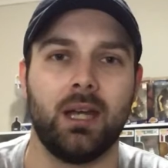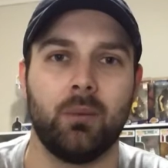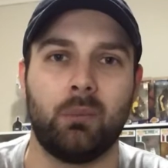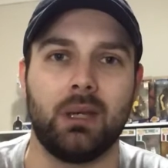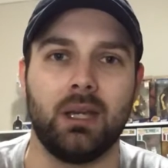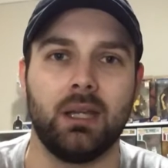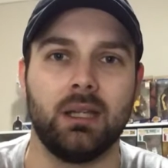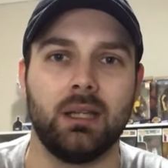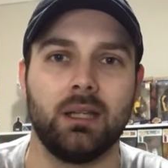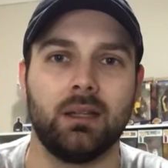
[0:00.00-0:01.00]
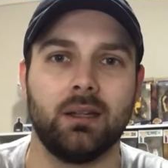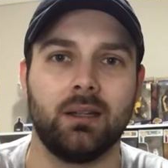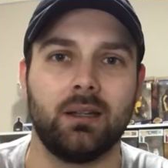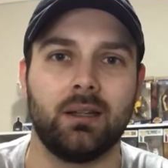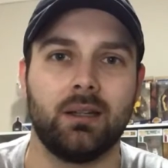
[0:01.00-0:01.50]
be
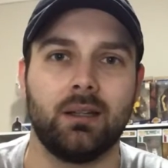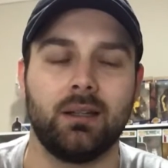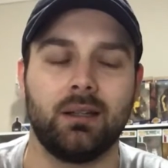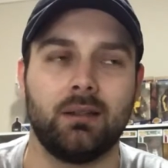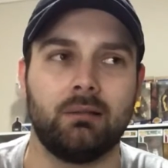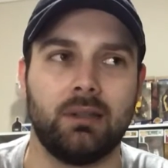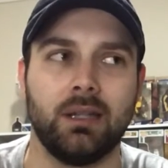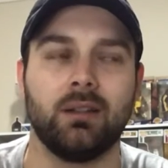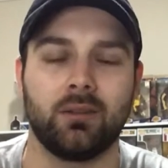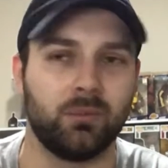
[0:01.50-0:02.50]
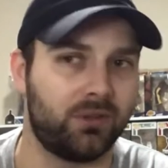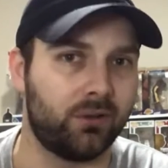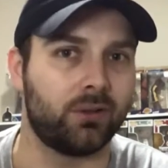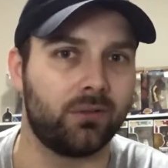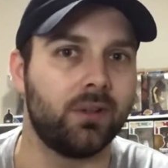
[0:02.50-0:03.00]
needing some
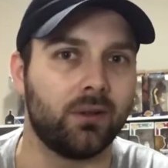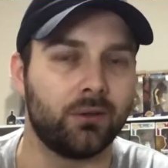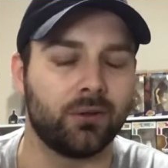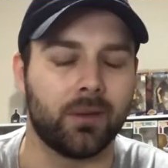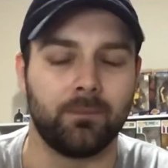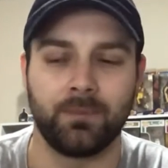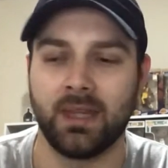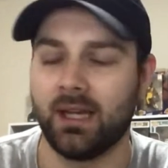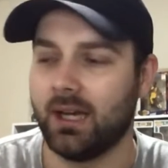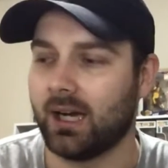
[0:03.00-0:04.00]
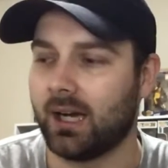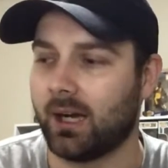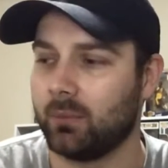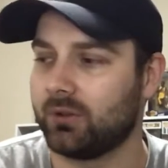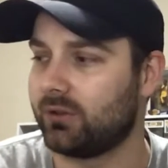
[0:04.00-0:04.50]
serious video time.
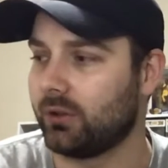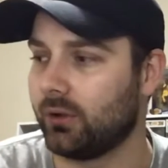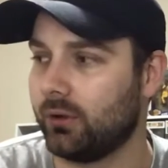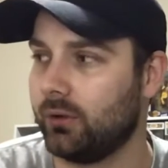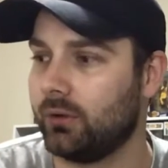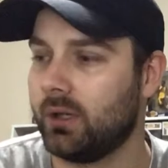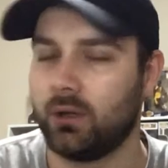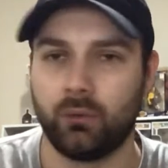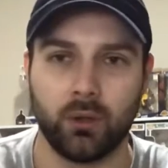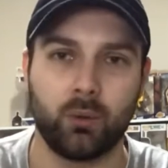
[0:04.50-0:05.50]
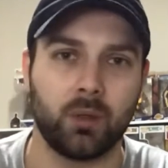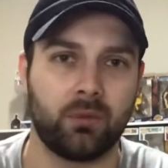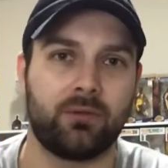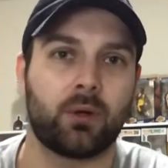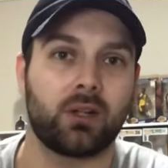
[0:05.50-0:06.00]
So real quick
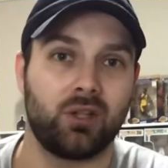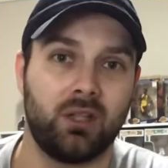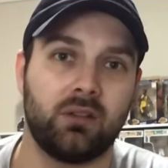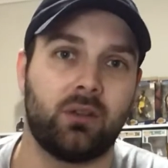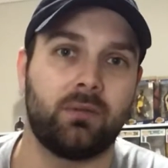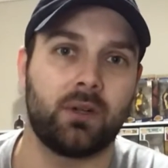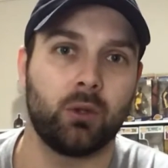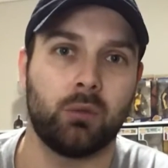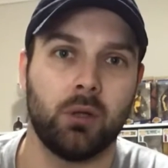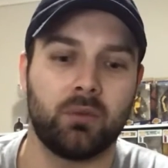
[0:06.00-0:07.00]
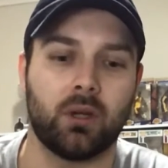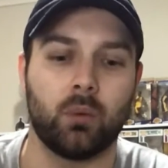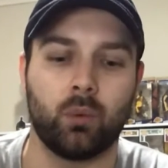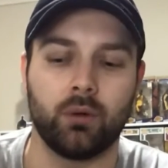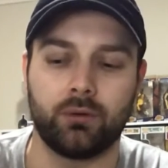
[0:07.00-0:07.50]
before I actually get into the Funko Pops, I
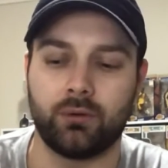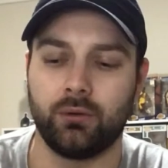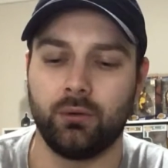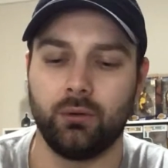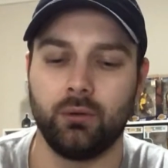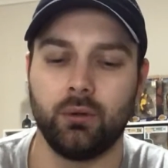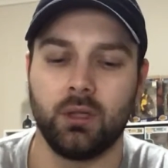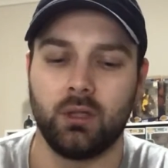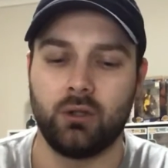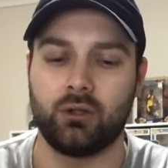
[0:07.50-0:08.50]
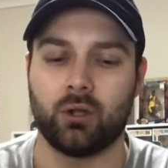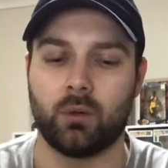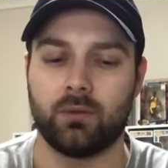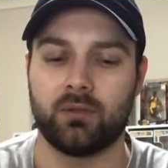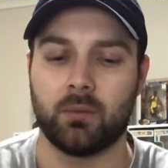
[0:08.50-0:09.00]
want to show
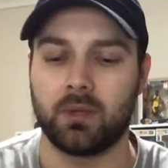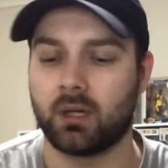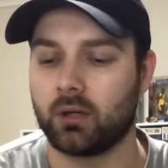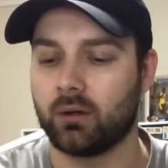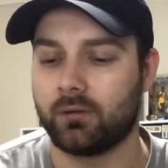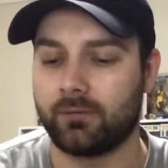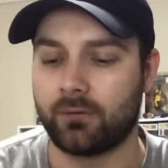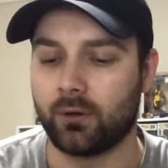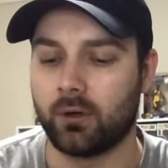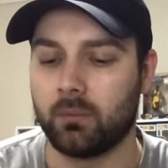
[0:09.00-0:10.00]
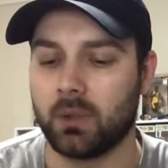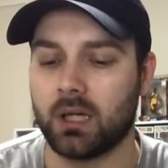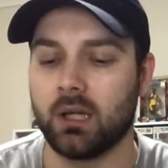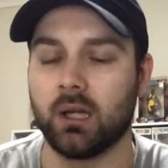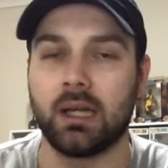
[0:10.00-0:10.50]
off something that I got from
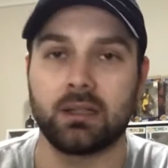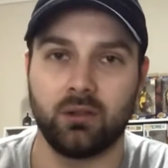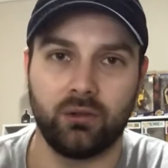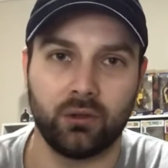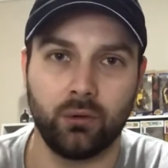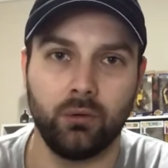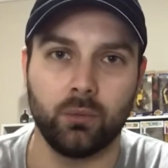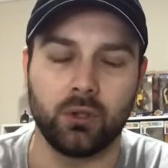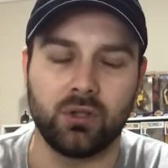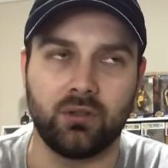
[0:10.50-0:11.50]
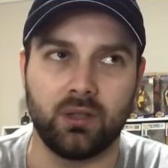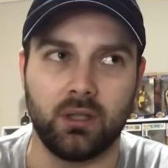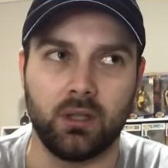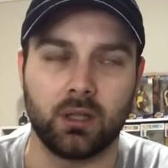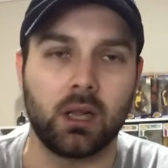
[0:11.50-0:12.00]
Collector Zone, which is
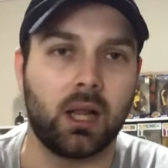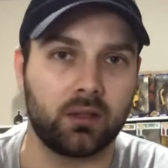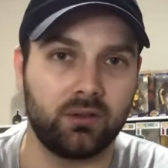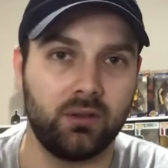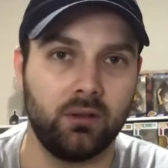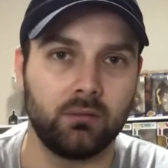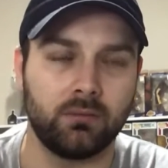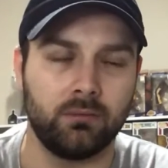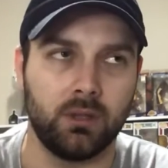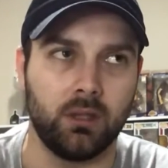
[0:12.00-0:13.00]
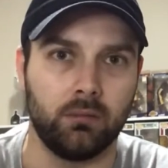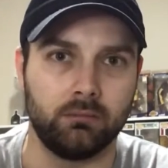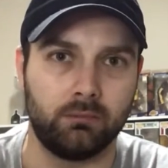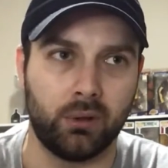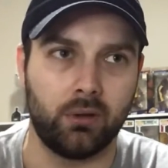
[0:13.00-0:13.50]
in Clarkson in
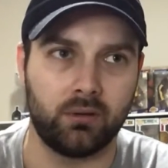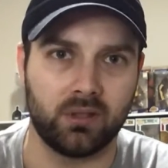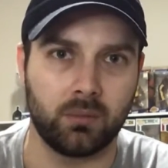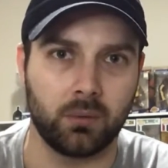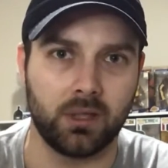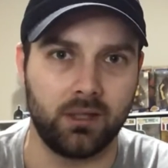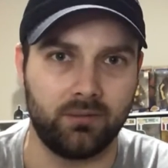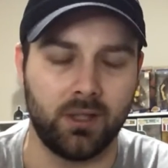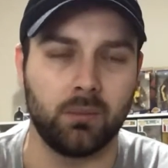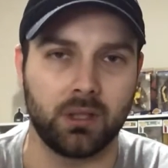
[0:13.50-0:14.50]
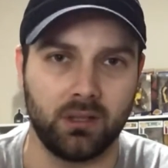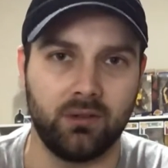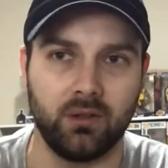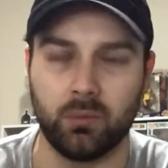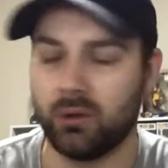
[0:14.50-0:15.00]
Perth, WA, if anybody is
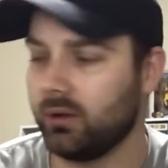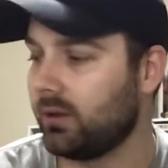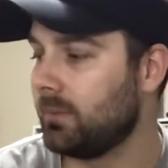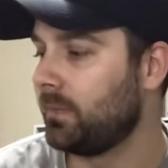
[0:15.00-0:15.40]
in Perth.